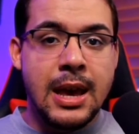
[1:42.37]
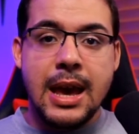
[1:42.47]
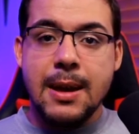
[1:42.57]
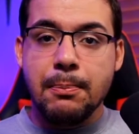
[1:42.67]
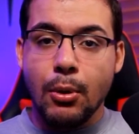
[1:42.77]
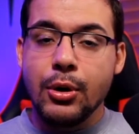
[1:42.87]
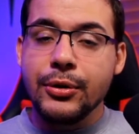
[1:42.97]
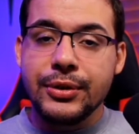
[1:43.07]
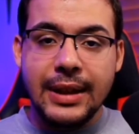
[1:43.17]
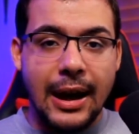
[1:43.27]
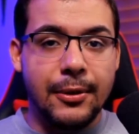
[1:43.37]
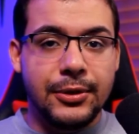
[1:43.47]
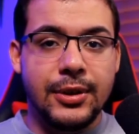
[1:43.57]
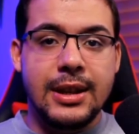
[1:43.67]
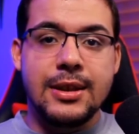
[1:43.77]
it boils down
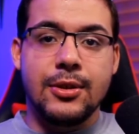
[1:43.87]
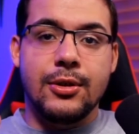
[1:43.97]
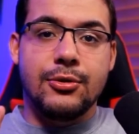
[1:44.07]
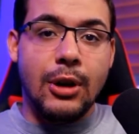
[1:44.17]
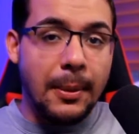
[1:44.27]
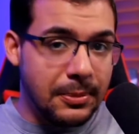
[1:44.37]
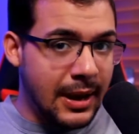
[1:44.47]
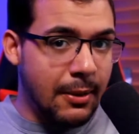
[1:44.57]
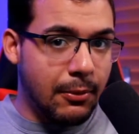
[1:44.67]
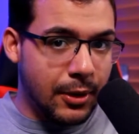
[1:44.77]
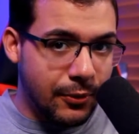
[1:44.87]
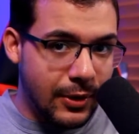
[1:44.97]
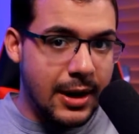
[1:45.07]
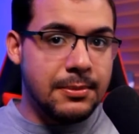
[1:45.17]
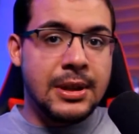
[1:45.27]
to either dropped network
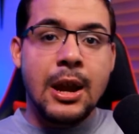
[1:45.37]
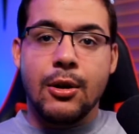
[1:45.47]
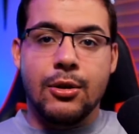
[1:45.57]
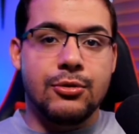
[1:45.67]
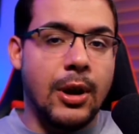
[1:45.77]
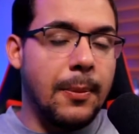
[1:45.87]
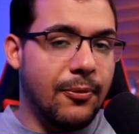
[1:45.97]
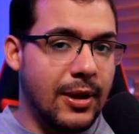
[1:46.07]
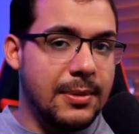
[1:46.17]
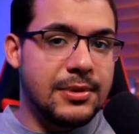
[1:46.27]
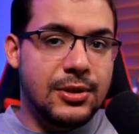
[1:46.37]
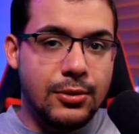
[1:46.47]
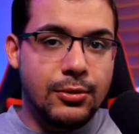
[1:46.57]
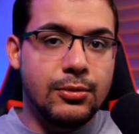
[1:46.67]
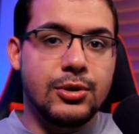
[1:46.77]
frames or drop frames
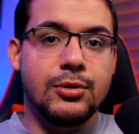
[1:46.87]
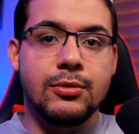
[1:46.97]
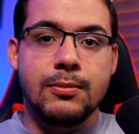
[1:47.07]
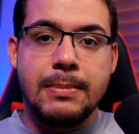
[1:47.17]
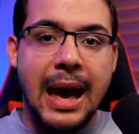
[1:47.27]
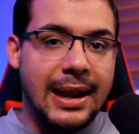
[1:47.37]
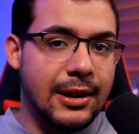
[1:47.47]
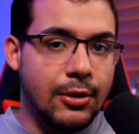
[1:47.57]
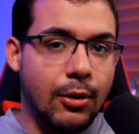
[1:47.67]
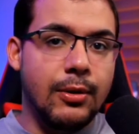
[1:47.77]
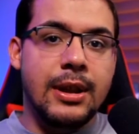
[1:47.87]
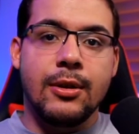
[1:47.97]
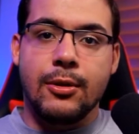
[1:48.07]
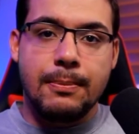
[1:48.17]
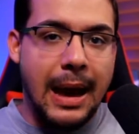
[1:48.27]
due to bad encoding
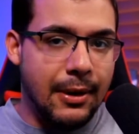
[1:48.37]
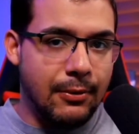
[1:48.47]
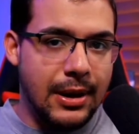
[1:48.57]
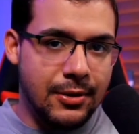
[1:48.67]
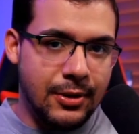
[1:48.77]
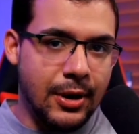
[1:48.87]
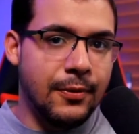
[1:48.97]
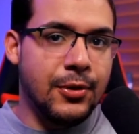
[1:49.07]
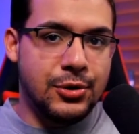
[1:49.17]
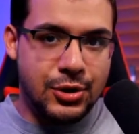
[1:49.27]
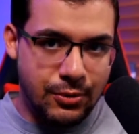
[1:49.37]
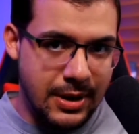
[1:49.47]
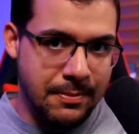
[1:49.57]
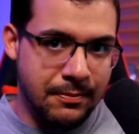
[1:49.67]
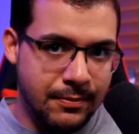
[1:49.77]
or bad rendering of your
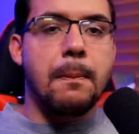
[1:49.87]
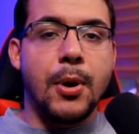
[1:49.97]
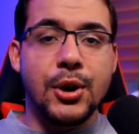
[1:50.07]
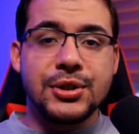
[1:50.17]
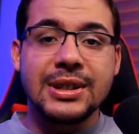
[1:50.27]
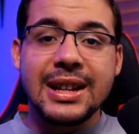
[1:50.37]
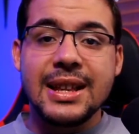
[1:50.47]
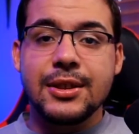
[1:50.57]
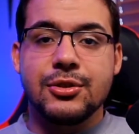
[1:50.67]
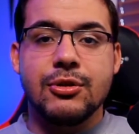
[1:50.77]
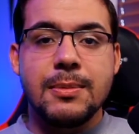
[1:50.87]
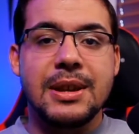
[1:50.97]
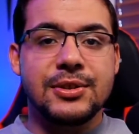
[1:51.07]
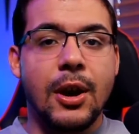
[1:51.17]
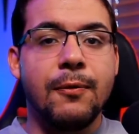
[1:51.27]
stream. Personally, the streaming
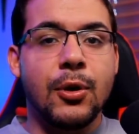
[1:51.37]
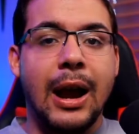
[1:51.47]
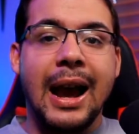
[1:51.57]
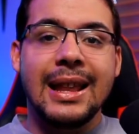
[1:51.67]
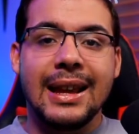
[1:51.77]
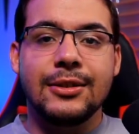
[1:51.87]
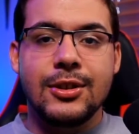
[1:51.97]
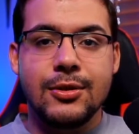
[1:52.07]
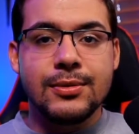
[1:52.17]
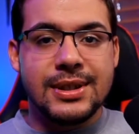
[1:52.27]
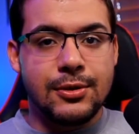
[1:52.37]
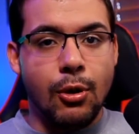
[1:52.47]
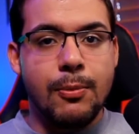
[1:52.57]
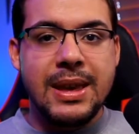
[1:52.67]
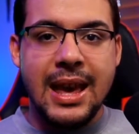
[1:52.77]
software I like to use is
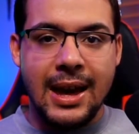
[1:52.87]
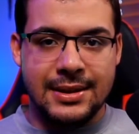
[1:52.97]
OBS.